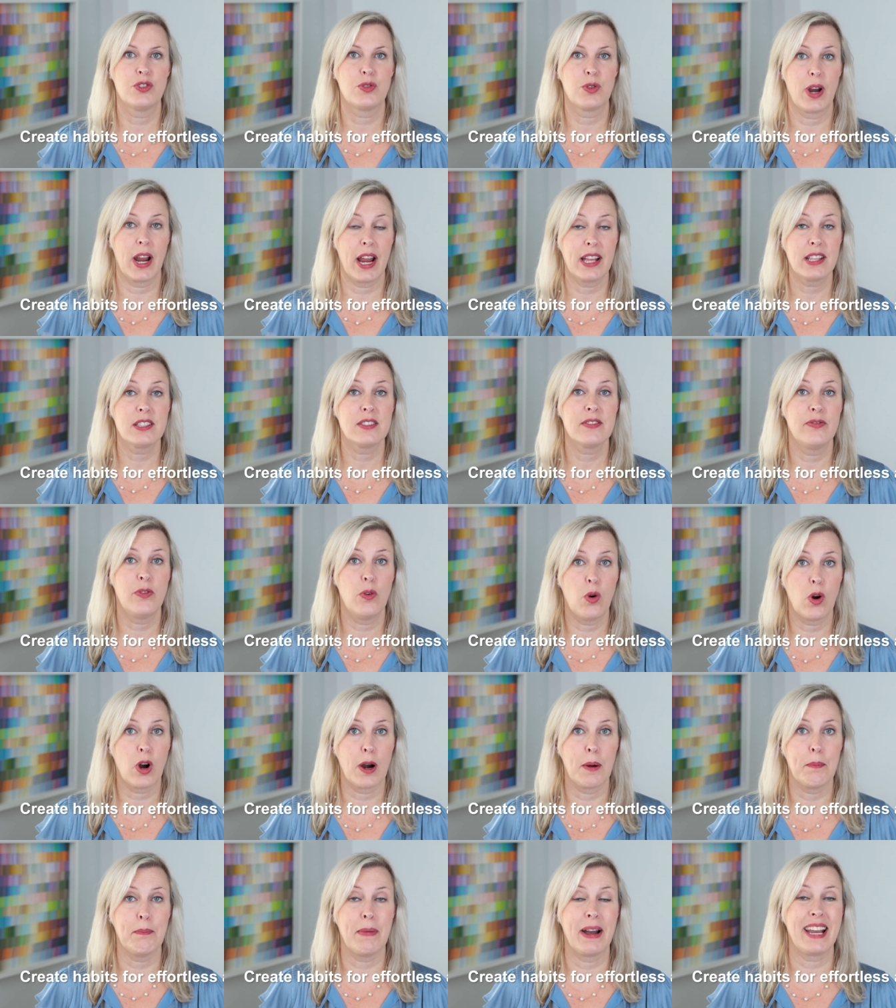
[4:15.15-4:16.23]

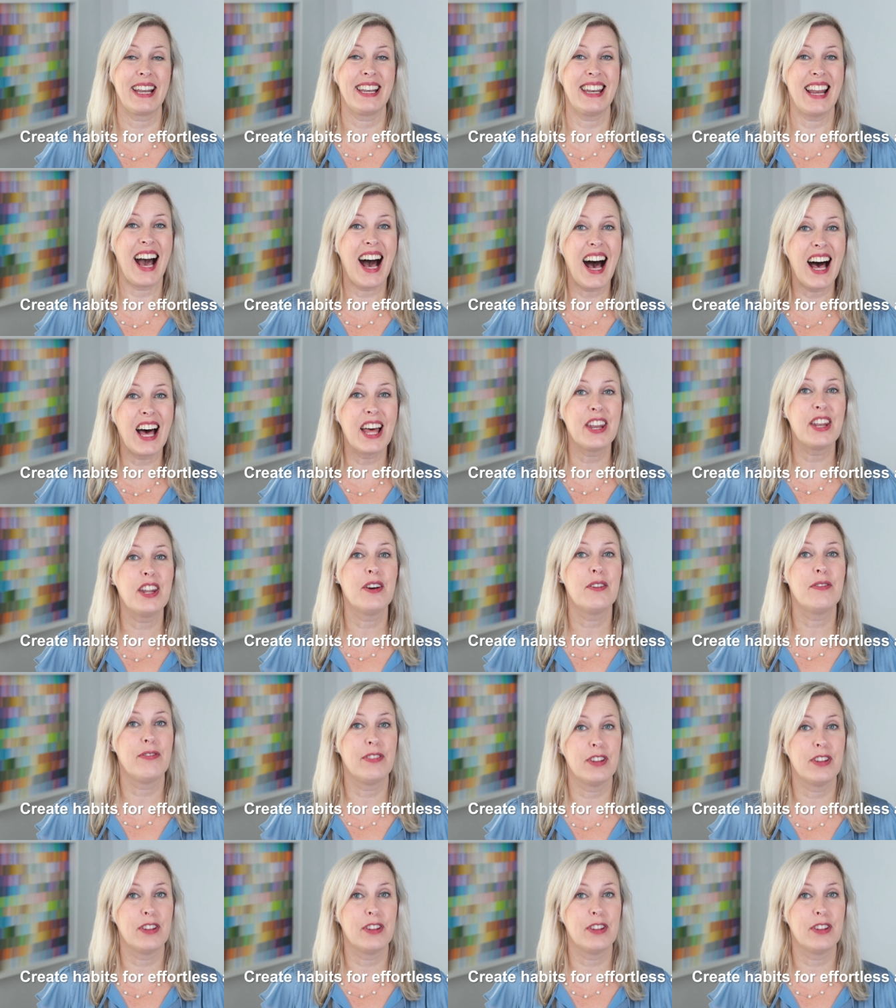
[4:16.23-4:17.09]
transform my non